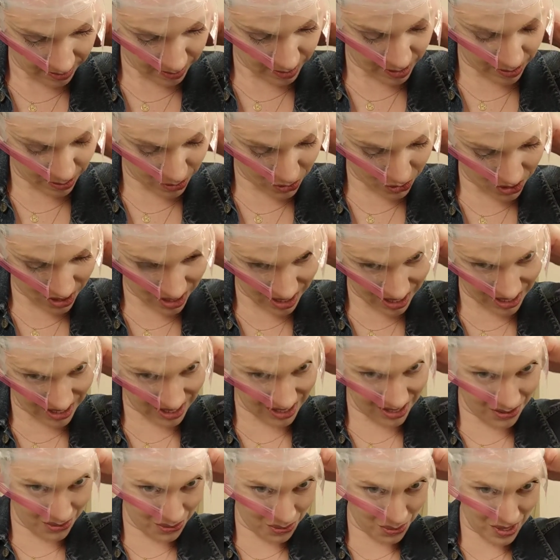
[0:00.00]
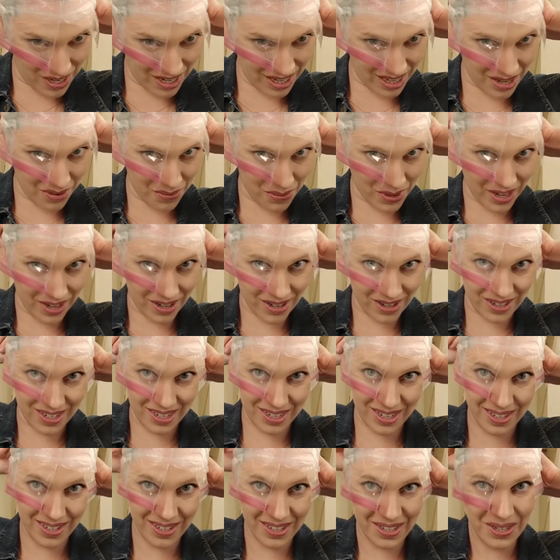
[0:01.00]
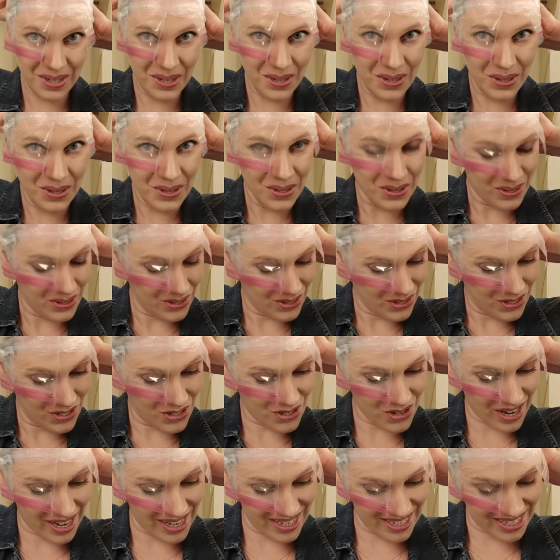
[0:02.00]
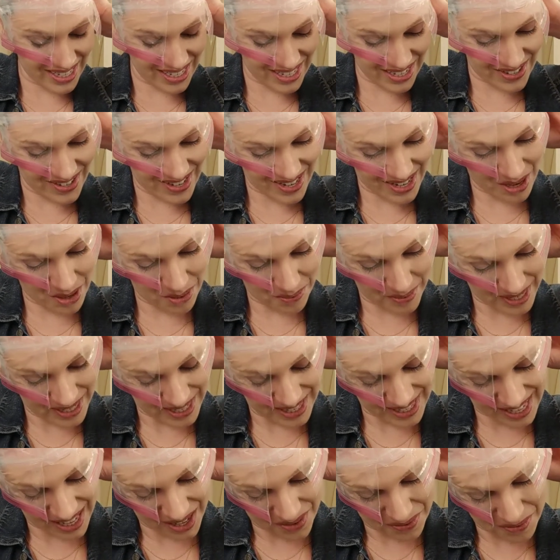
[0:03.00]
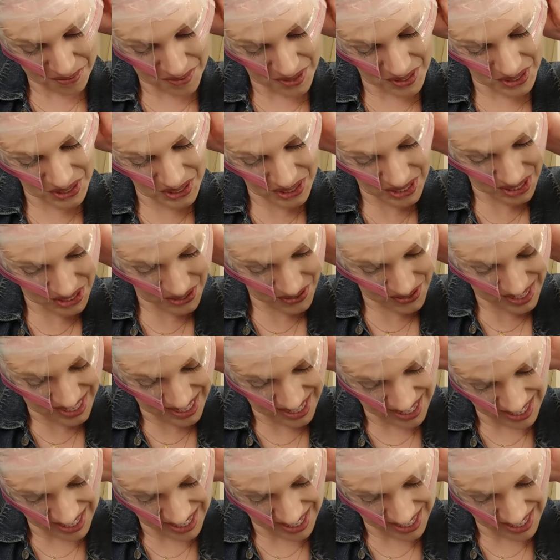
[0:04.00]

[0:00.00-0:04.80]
a bit more. This is really weird, trying to do it on myself. I'm used to doing